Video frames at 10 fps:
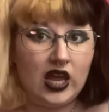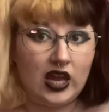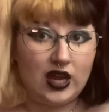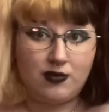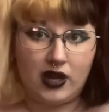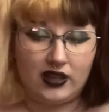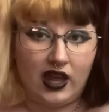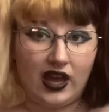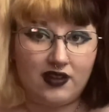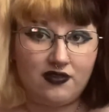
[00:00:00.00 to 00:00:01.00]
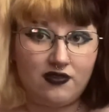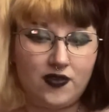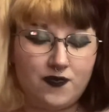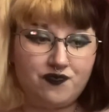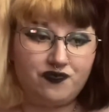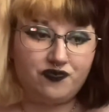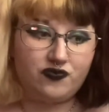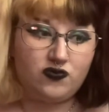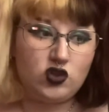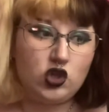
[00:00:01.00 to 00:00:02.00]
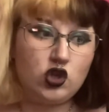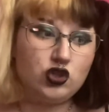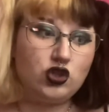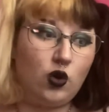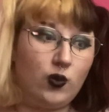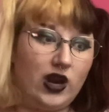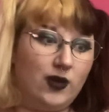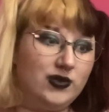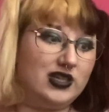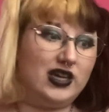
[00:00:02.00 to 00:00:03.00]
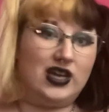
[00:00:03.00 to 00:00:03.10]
in my life. So when I was like